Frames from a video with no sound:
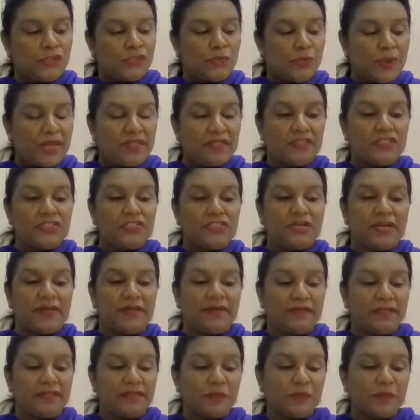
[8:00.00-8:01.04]
So when the
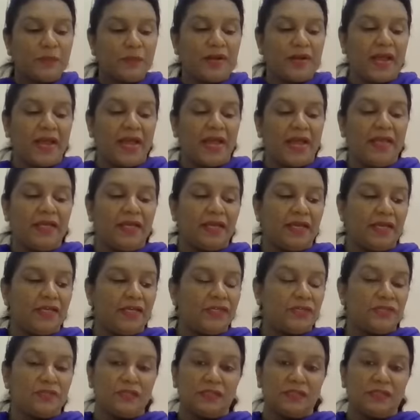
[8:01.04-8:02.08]
jet sprang
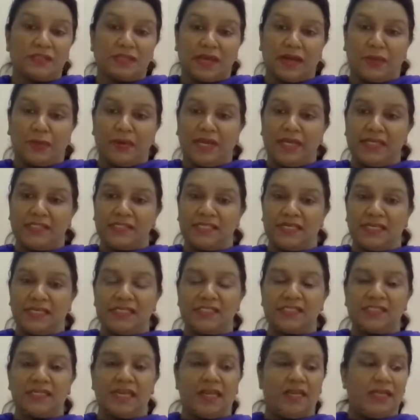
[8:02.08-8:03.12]
into the sky, why is he
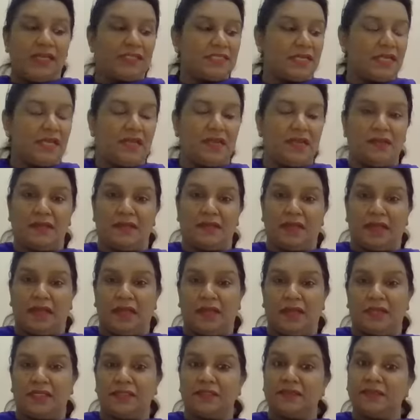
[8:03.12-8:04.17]
saying it again and
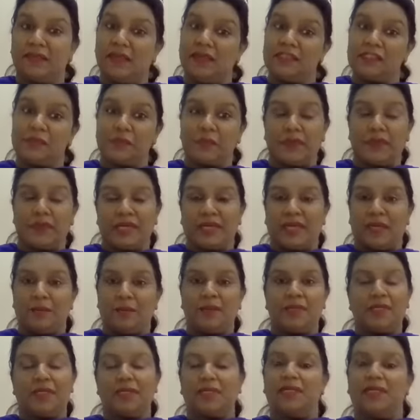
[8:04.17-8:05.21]
again? That things
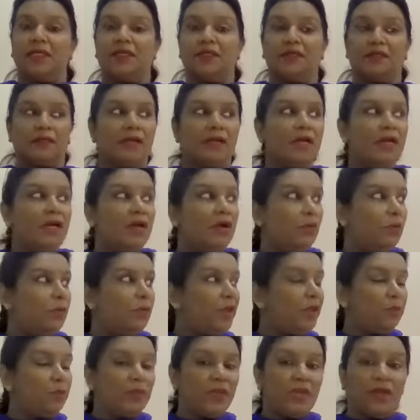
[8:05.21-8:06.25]
became clearer.
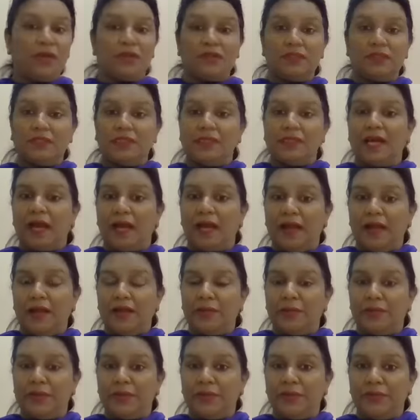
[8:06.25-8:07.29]
When we are on the
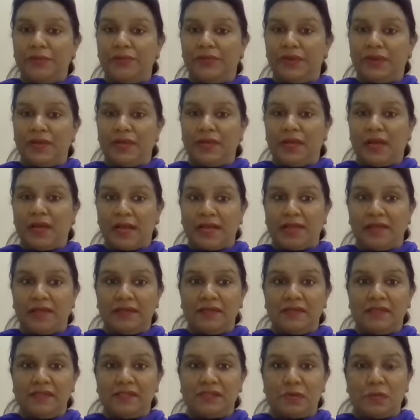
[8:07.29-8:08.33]
land, we don't
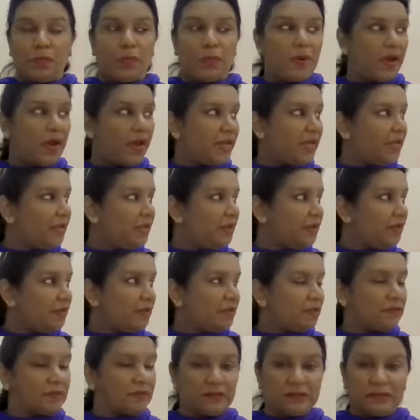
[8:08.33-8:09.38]
realize
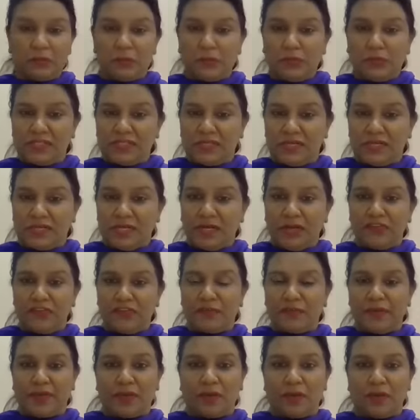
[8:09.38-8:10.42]
why, what's the need
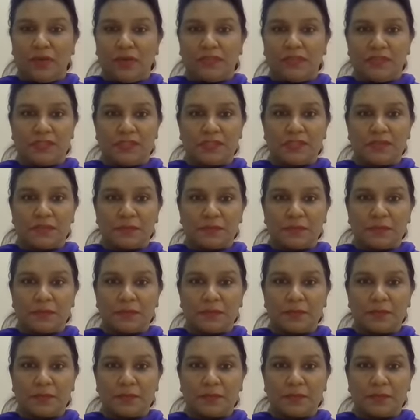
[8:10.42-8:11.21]
of making all this?